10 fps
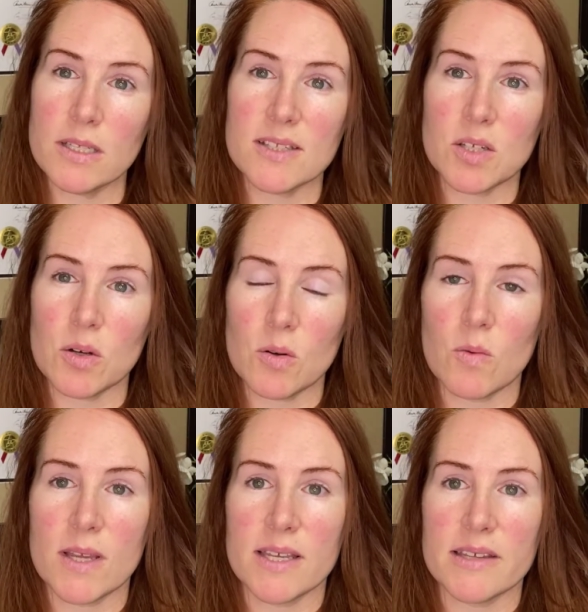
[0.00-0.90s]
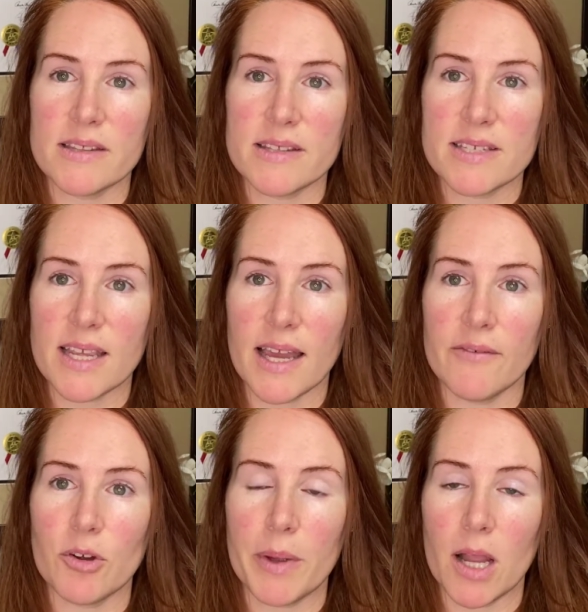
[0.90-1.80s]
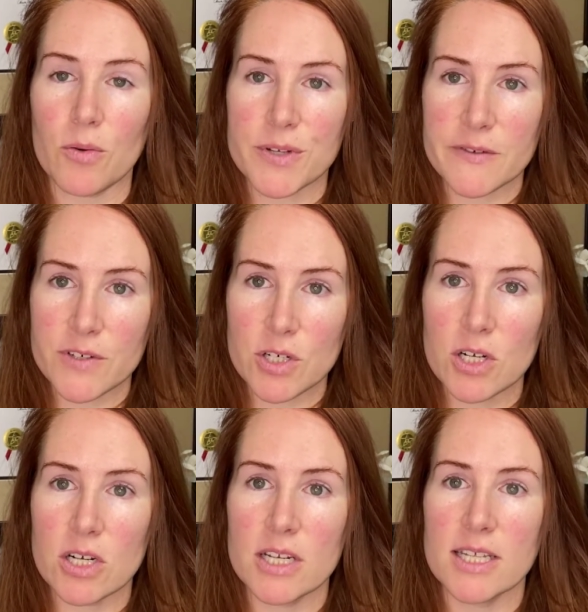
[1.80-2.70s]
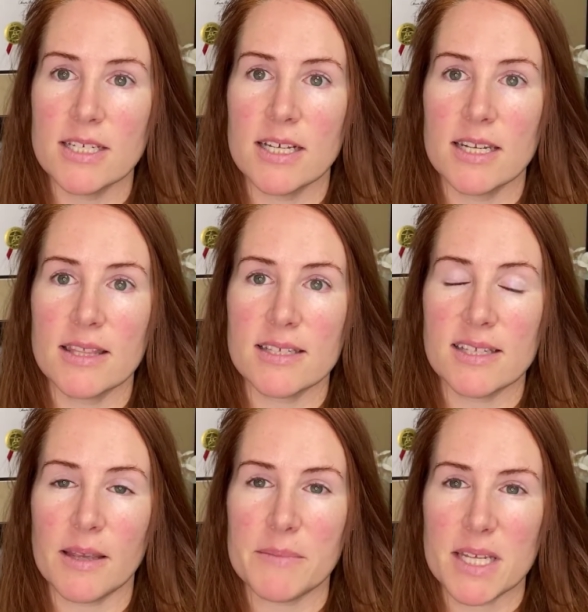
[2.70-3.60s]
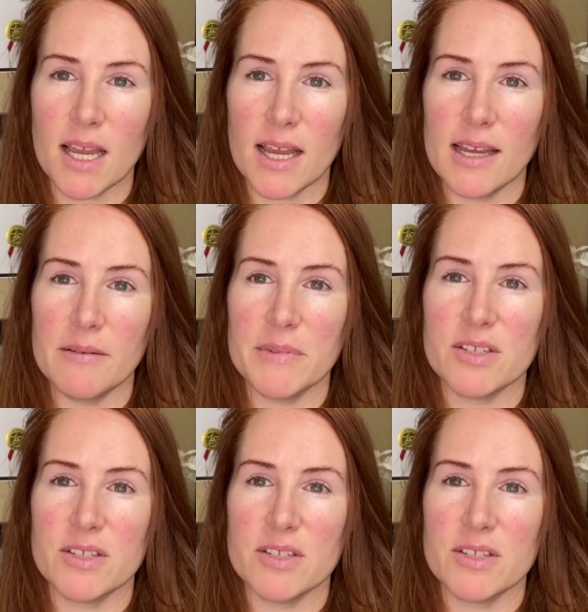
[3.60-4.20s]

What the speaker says: It's always to have your powers of attorney done at the same time.